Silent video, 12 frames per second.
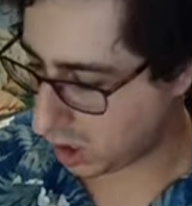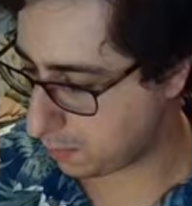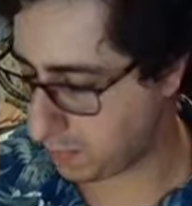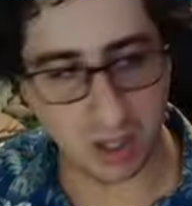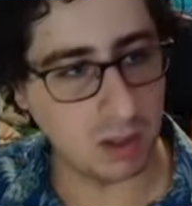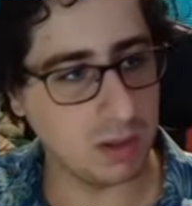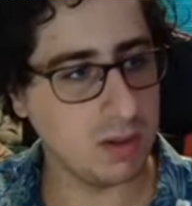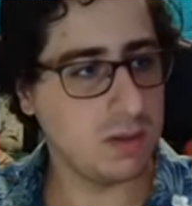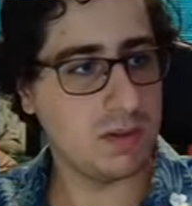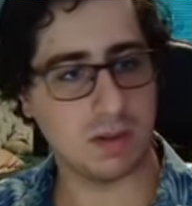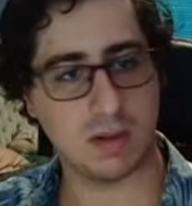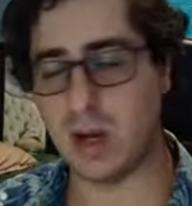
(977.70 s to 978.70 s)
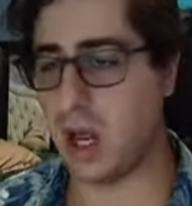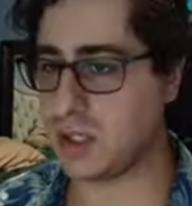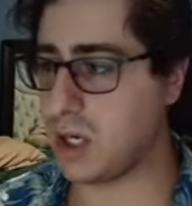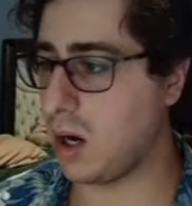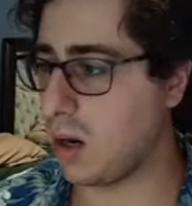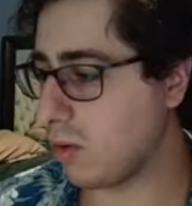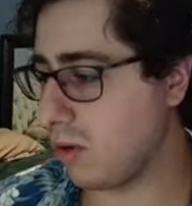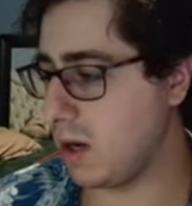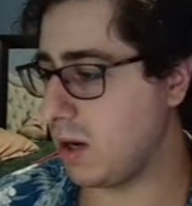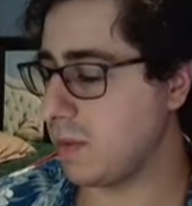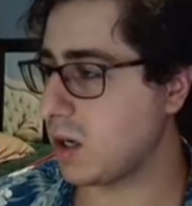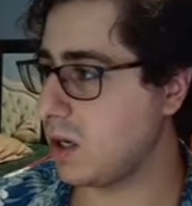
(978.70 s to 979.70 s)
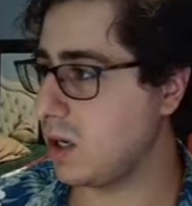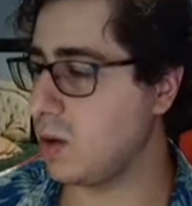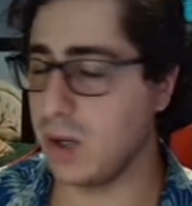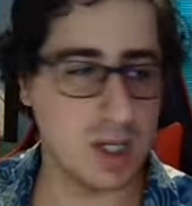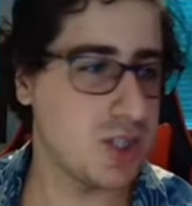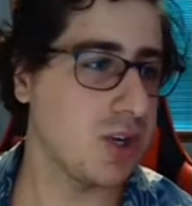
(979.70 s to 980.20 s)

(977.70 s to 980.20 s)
Water Bear. Not a tardigrade. I'm like, you know what?